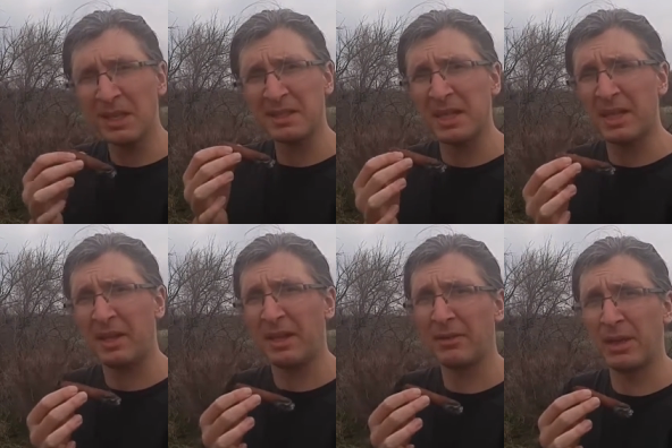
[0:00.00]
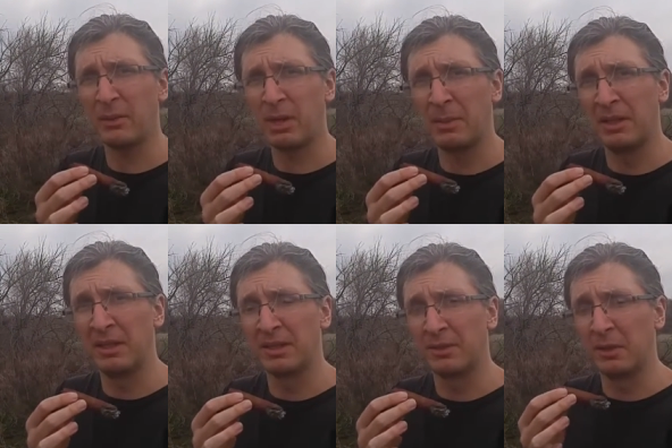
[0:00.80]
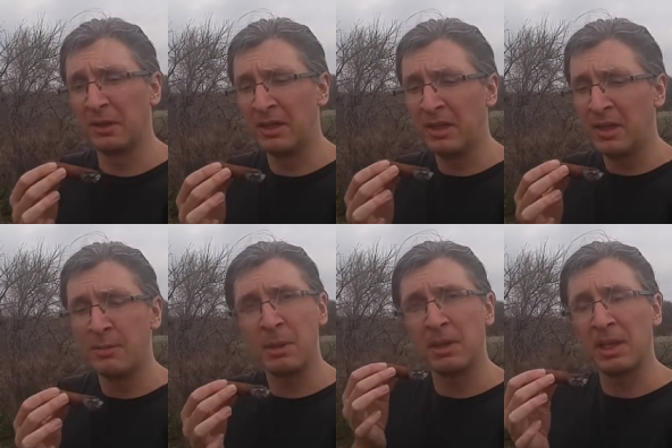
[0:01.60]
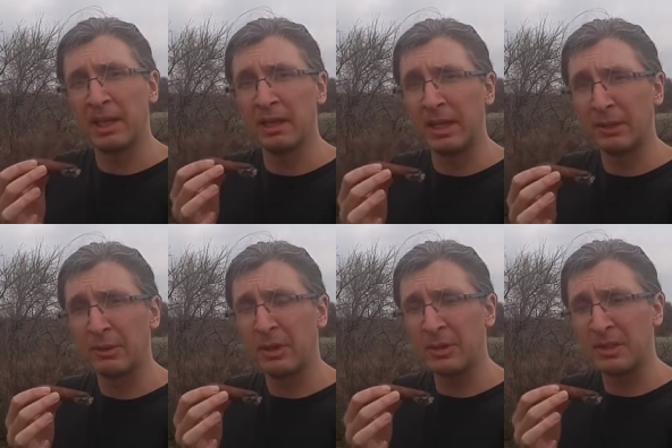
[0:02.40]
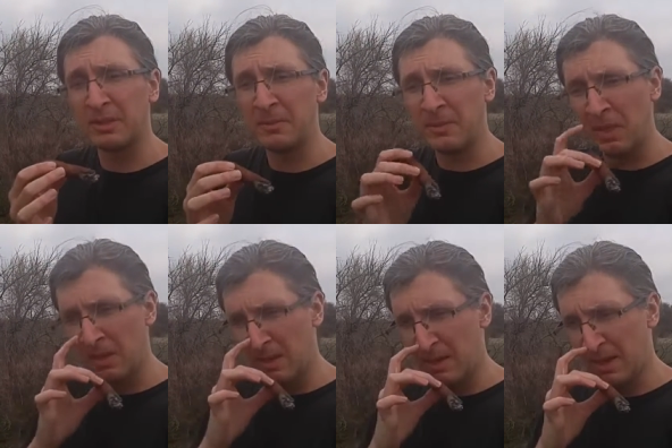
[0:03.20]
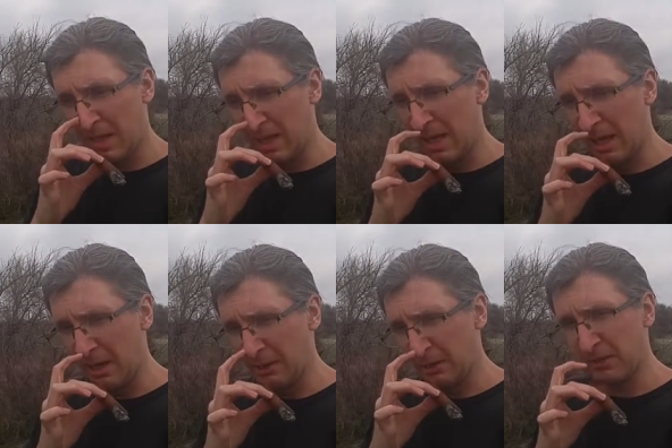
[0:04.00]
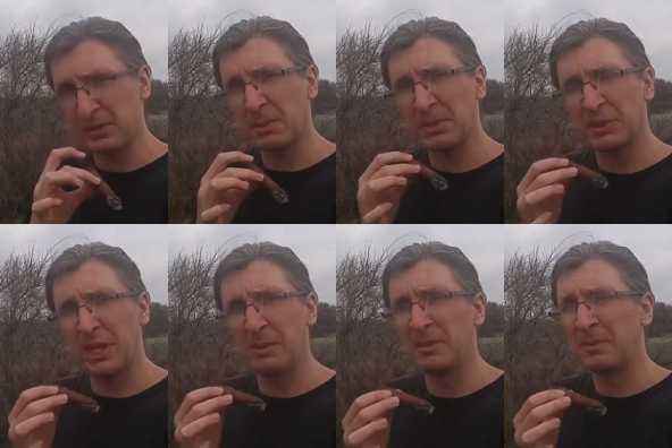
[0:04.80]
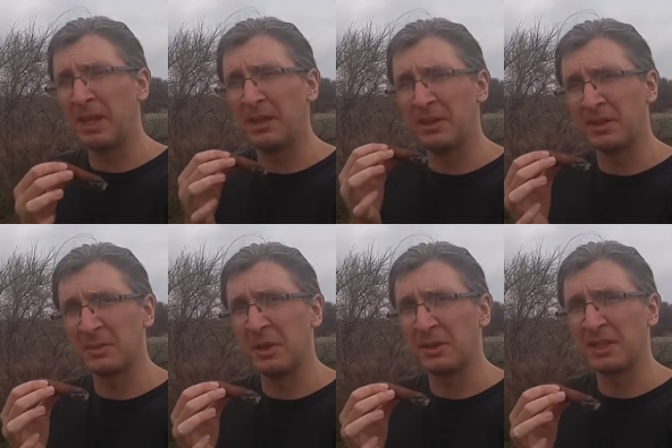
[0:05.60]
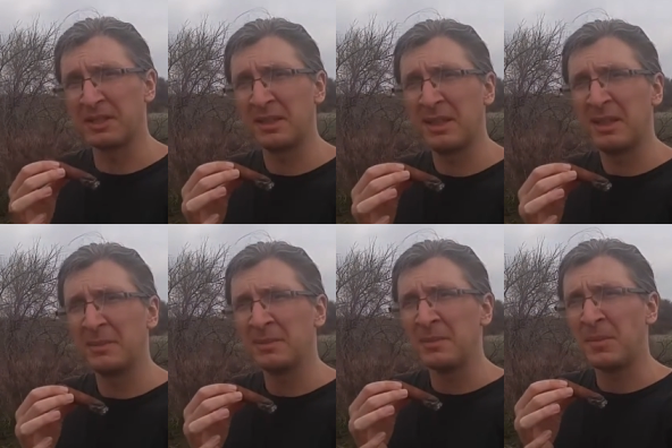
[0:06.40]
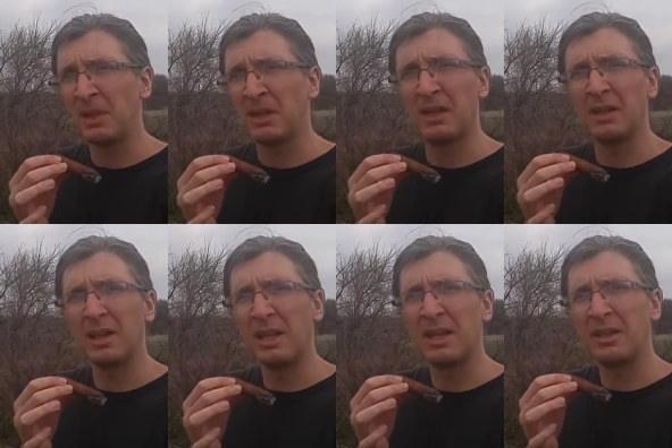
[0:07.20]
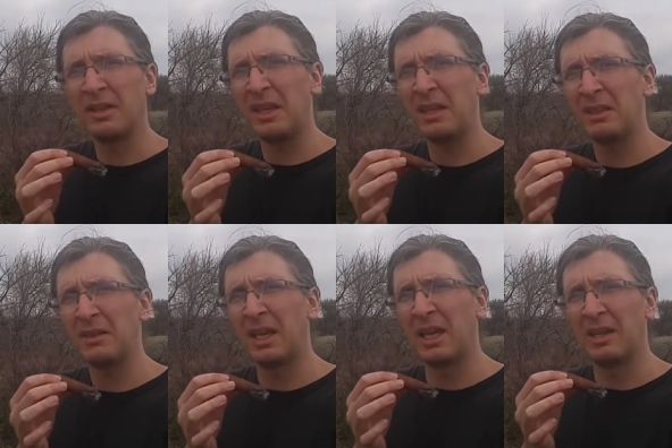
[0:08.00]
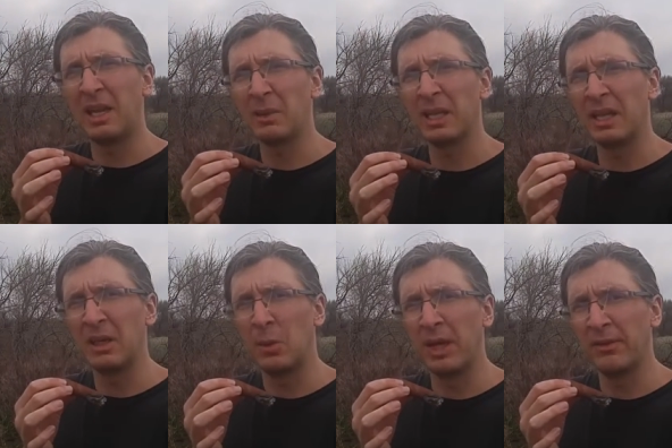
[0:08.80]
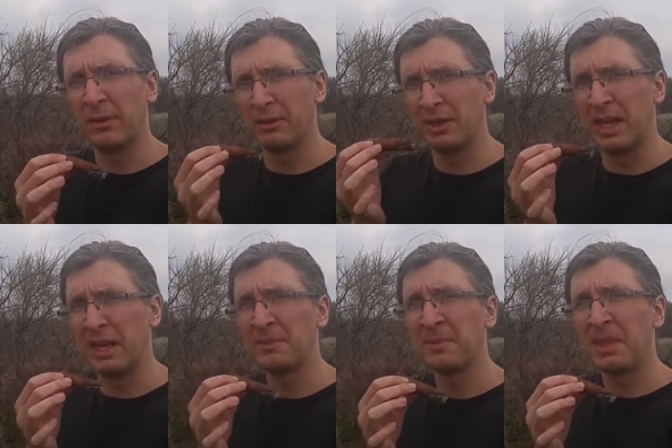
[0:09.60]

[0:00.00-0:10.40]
Like I said, I definitely recommend these for people that like leather notes and are just looking for something cheap that you can smoke that's gonna allow you to think and not really get in the way of your day.